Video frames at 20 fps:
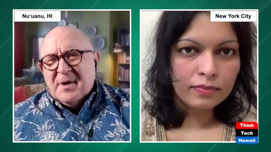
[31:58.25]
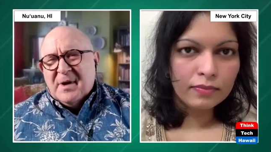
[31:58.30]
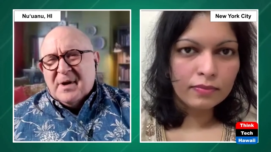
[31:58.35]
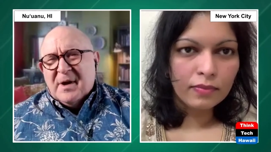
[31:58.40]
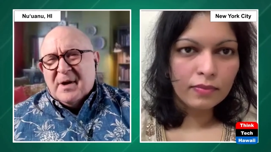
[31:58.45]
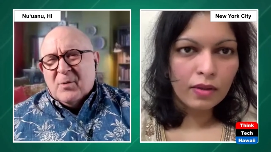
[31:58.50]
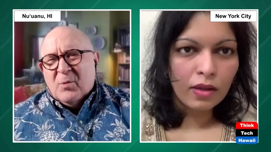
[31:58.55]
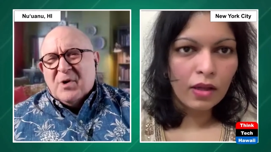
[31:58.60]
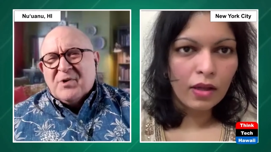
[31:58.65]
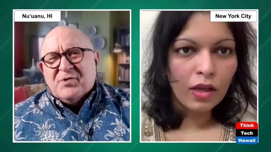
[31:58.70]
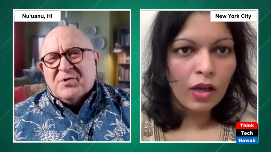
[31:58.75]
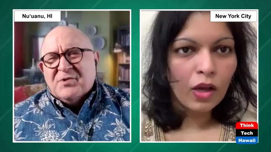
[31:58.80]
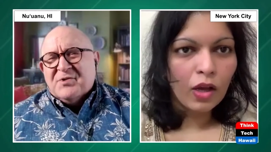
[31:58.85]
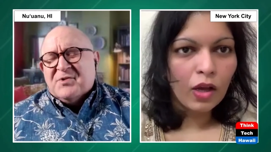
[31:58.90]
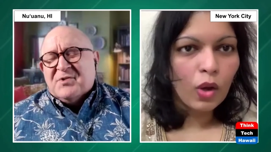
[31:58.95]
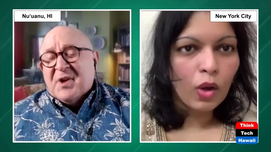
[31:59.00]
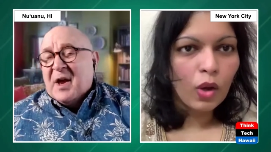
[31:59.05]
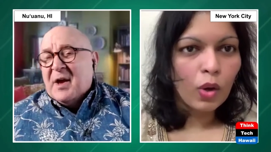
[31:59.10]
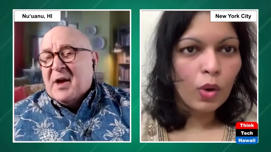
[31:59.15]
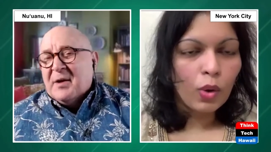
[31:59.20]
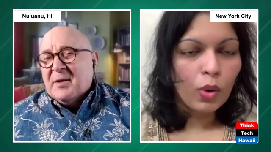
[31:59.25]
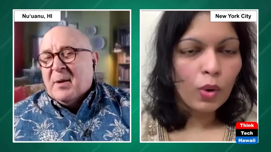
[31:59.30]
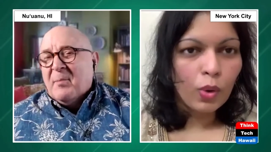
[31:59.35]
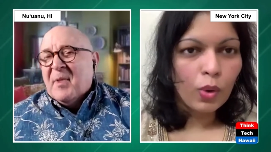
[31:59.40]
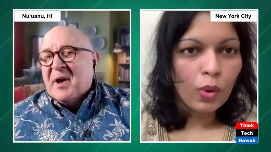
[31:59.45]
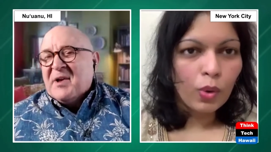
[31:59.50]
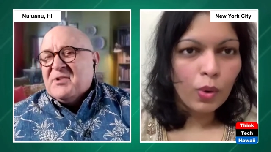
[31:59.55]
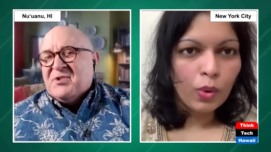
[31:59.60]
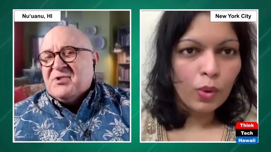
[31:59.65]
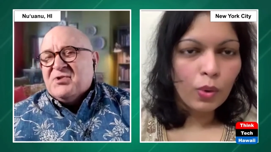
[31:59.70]
Speaker 1: uh, what you're saying the
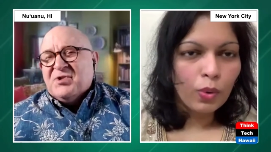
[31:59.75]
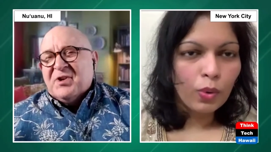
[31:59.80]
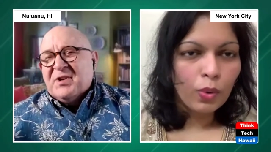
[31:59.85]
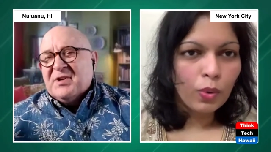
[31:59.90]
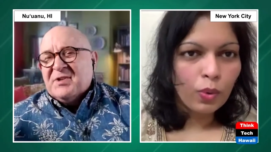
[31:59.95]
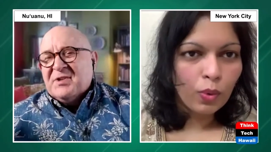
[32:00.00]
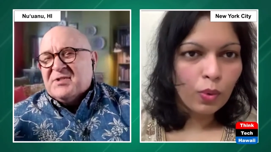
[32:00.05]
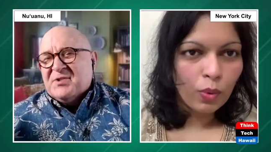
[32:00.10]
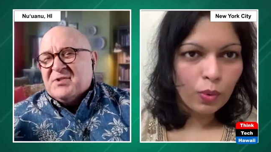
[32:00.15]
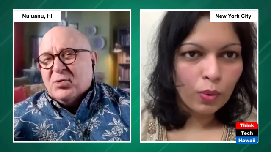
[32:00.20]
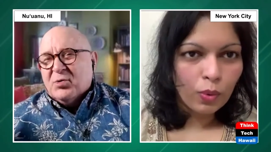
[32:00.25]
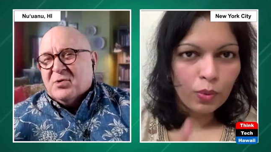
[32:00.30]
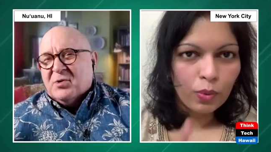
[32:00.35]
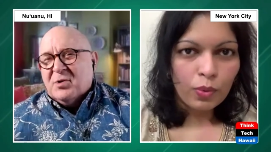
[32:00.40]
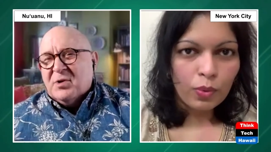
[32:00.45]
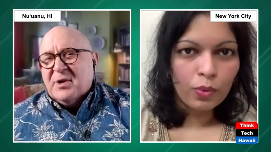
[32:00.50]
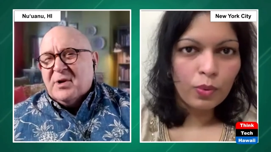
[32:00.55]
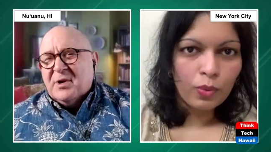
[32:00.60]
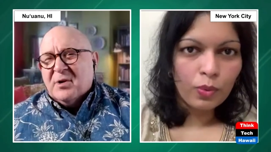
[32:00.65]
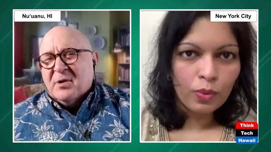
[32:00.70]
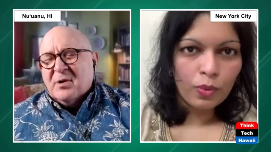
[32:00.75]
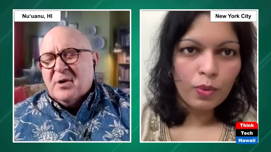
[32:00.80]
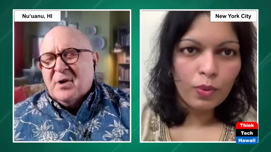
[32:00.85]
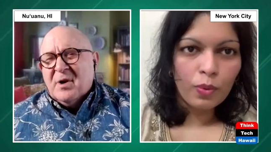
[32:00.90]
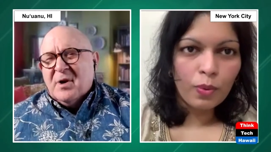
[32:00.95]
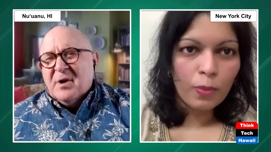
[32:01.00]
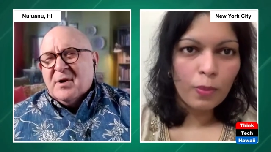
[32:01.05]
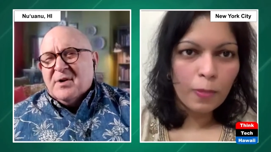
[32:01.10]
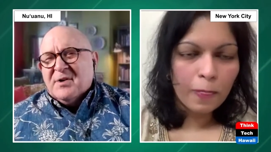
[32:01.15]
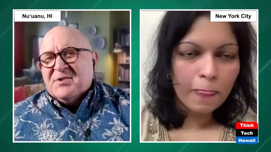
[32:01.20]
messaging is so clear
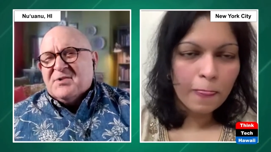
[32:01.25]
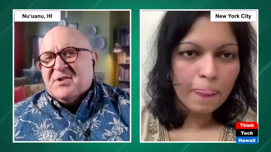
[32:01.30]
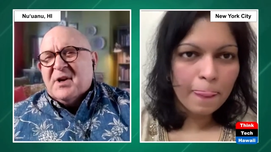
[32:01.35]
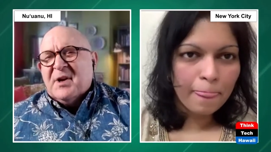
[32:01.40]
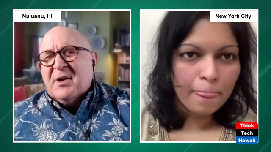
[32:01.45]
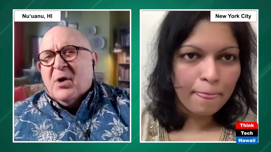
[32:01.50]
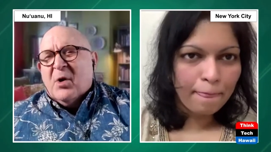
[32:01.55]
you're saying